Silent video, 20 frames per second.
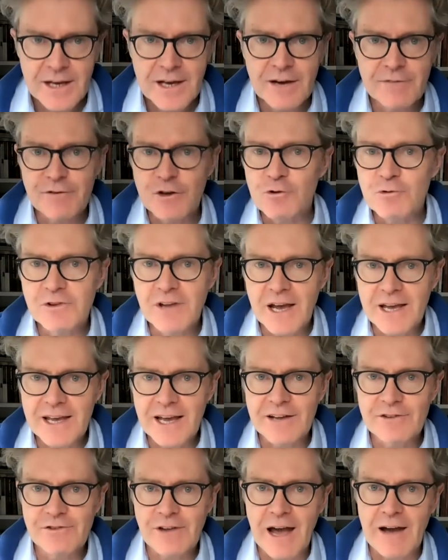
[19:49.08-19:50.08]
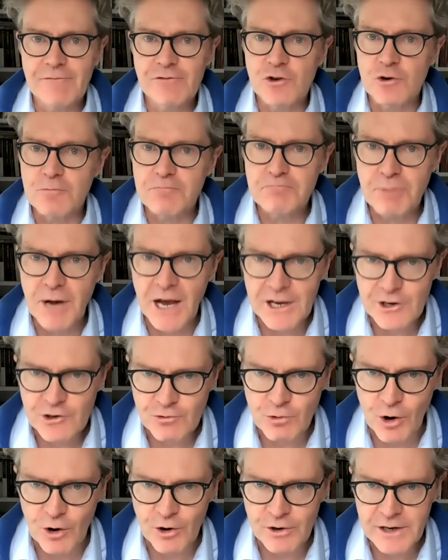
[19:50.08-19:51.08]
A few decades after
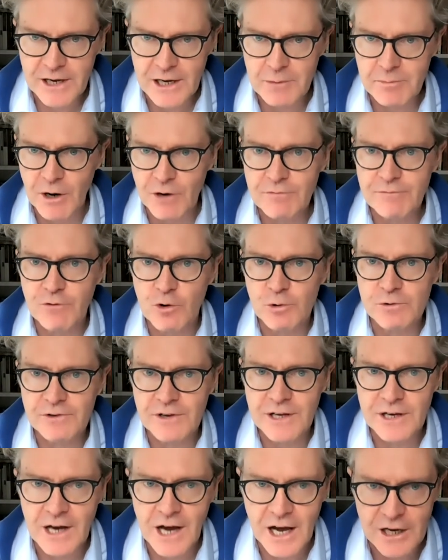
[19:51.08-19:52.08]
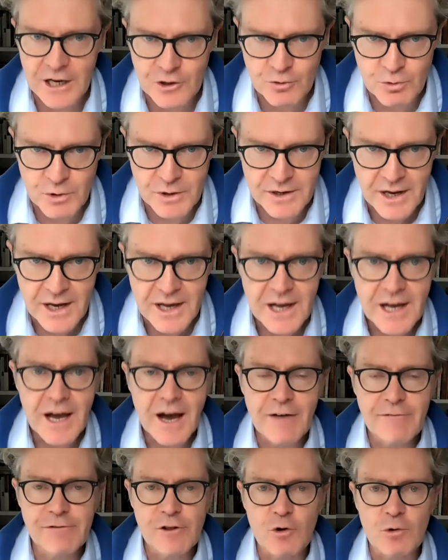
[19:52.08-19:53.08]
Petrarch, in about 1400, a
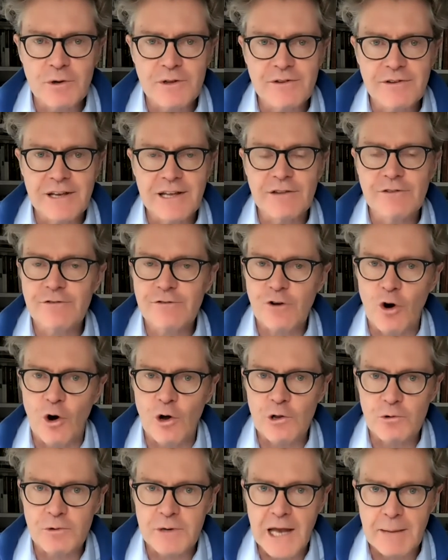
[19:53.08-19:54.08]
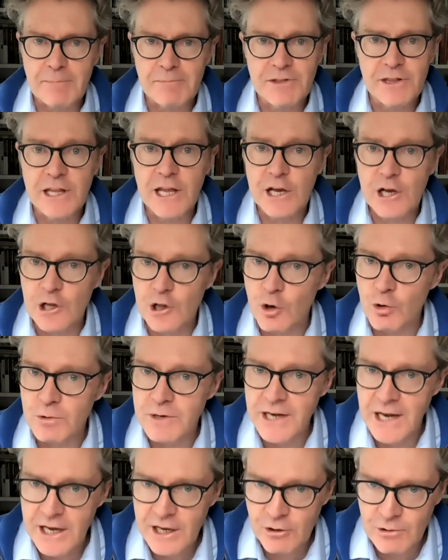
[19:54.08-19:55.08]
Florentine scholar named Niccolo
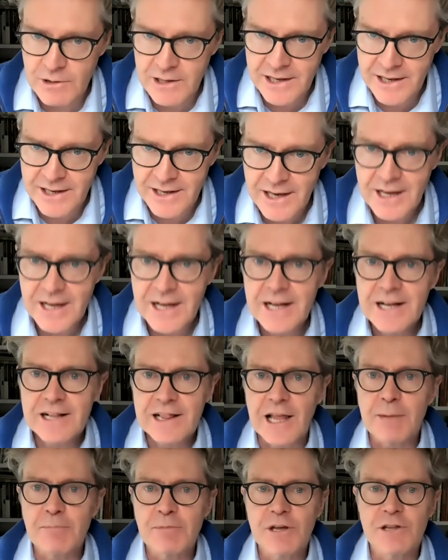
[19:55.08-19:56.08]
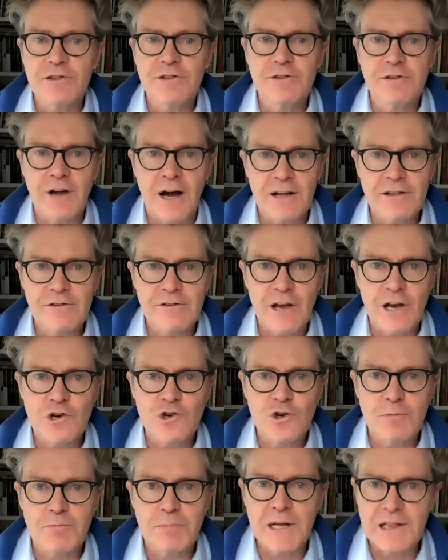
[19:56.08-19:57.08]
Niccoli claimed that Dante
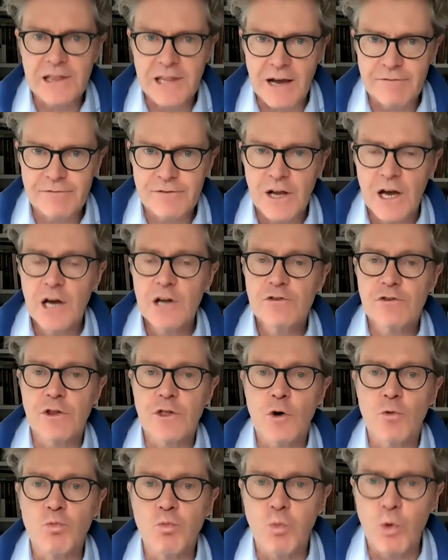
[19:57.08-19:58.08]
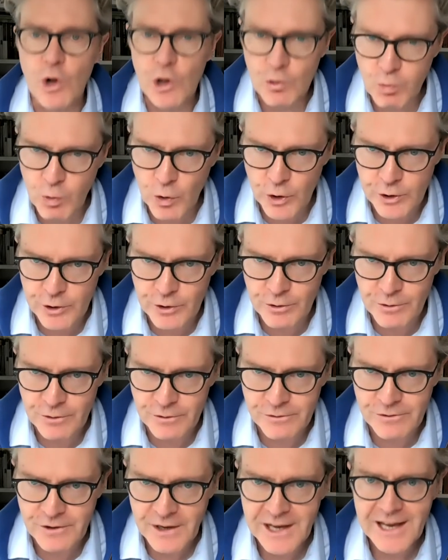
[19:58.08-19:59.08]
should be left to the wool
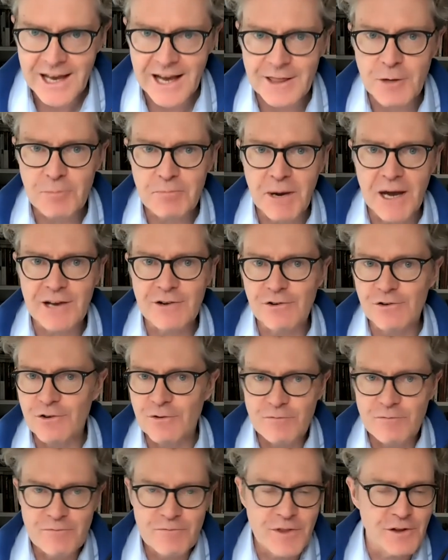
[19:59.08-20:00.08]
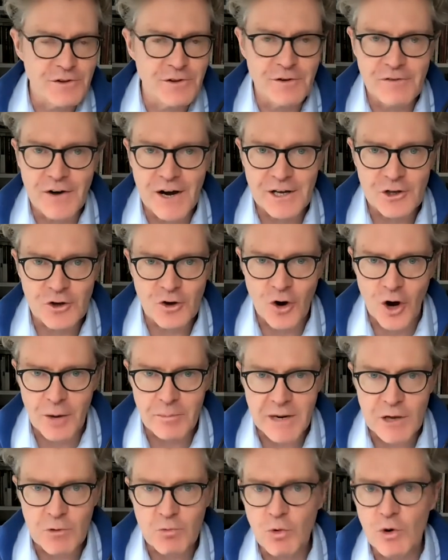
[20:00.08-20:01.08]
workers, and the pages of the Divine
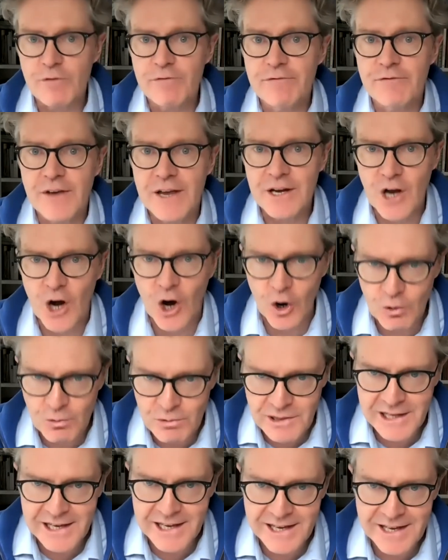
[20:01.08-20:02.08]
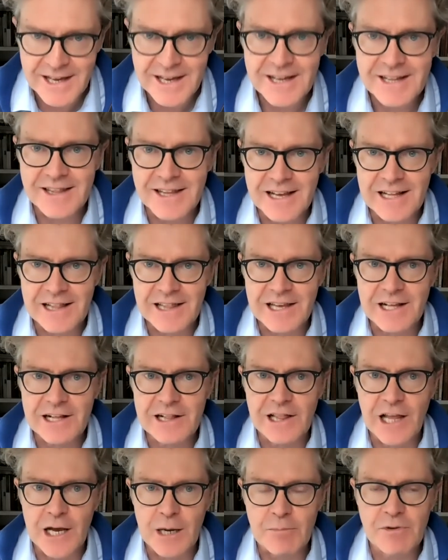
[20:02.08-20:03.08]
Comedy were fit only, Niccoli
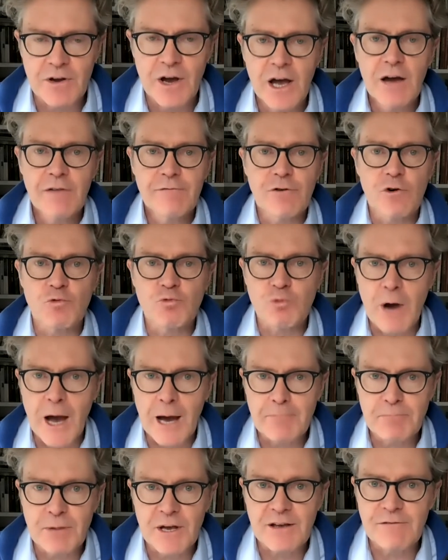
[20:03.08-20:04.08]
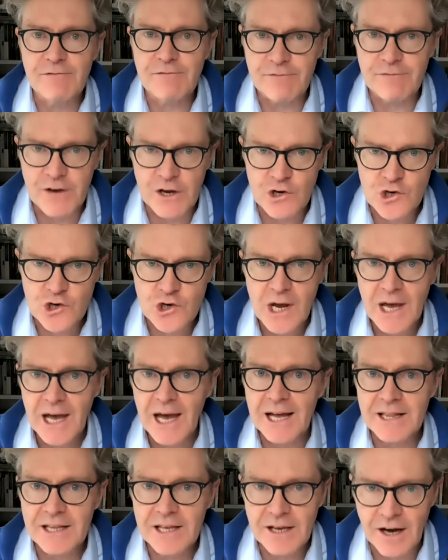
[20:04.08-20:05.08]
claimed, for wrapping fish
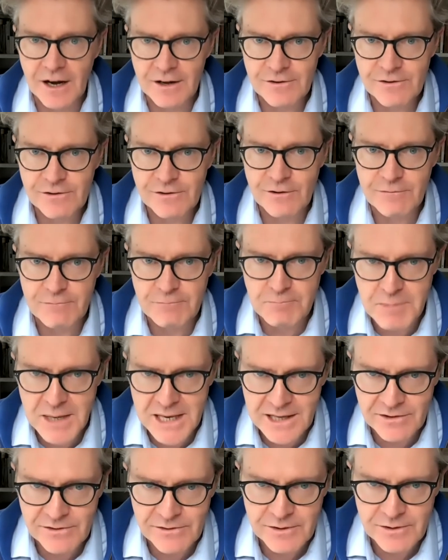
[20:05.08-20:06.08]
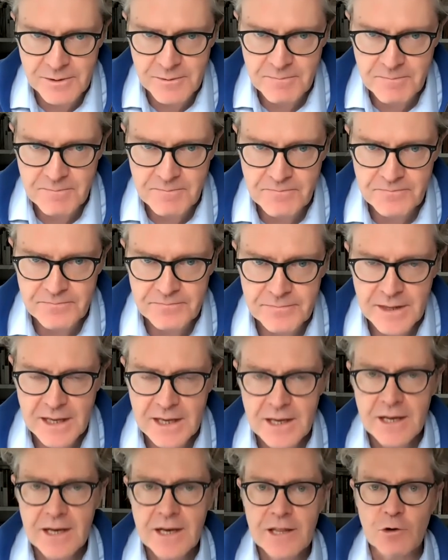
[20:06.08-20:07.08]
and cuts of meat.
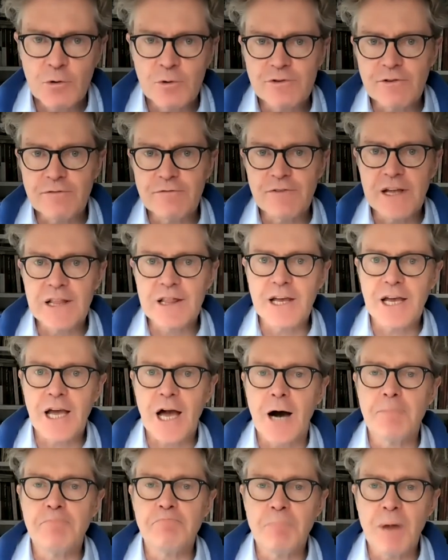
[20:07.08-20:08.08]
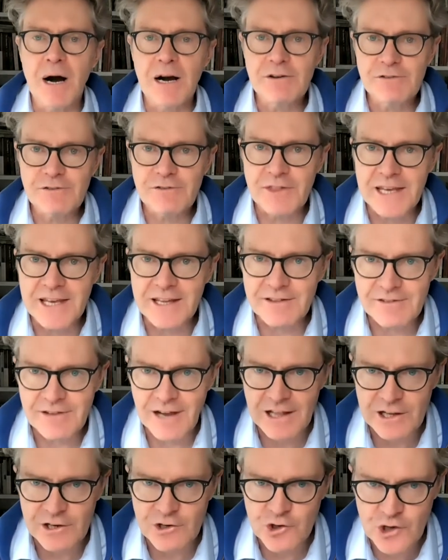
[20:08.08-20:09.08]
There was a feeling amongst the
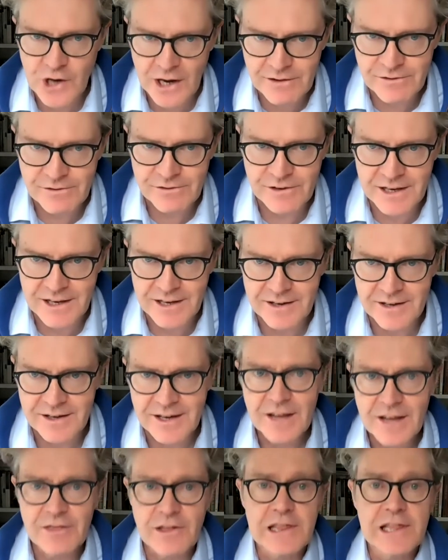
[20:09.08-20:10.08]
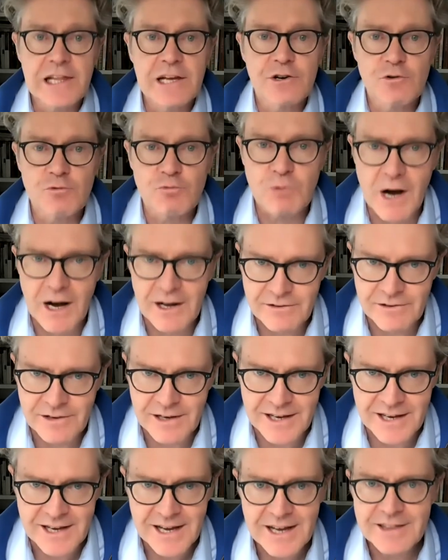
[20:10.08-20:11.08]
intelligentsia, the
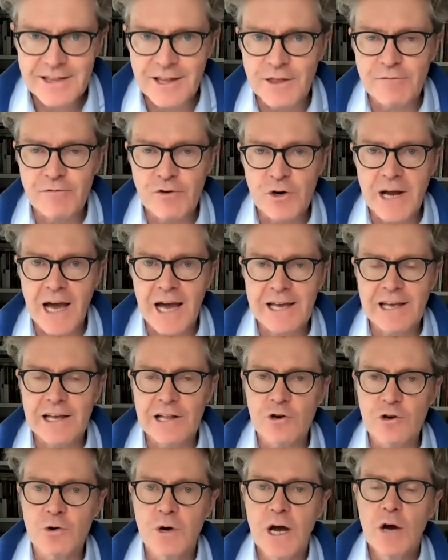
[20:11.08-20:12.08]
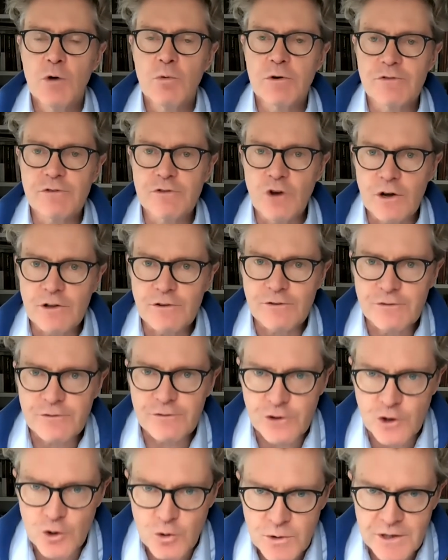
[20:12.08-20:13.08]
literati, that the vernacular was not
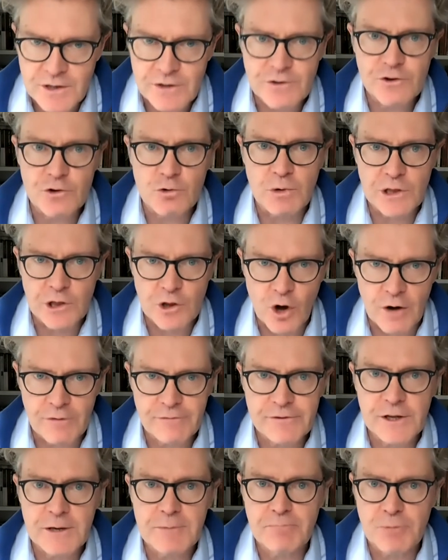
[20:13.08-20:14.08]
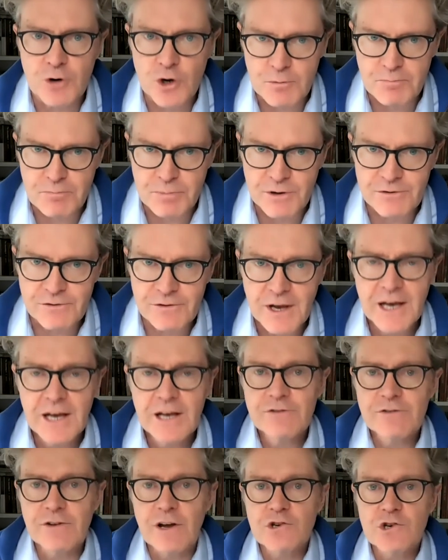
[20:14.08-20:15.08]
suited to a lofty purpose,
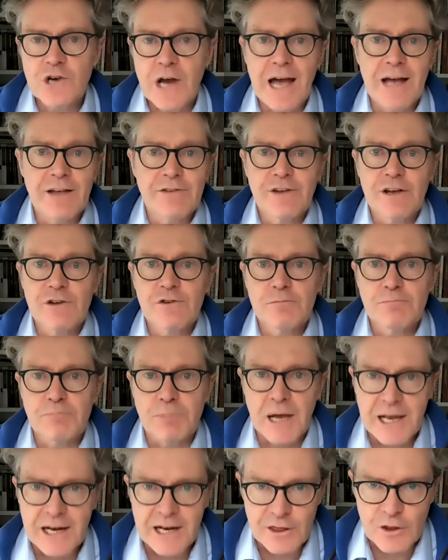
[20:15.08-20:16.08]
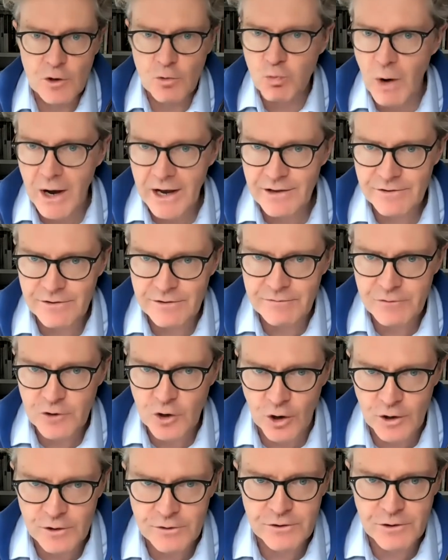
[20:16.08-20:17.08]
such as explaining the ways of
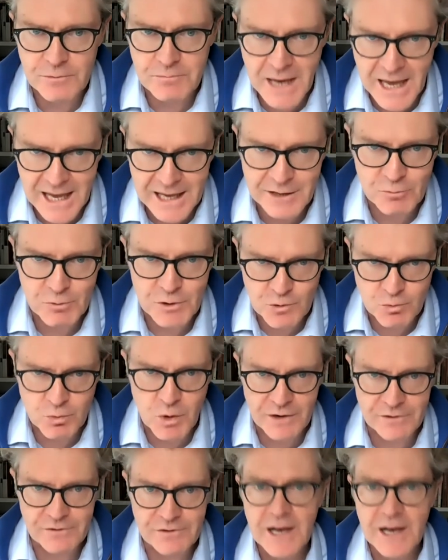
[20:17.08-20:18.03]
God to man, which was,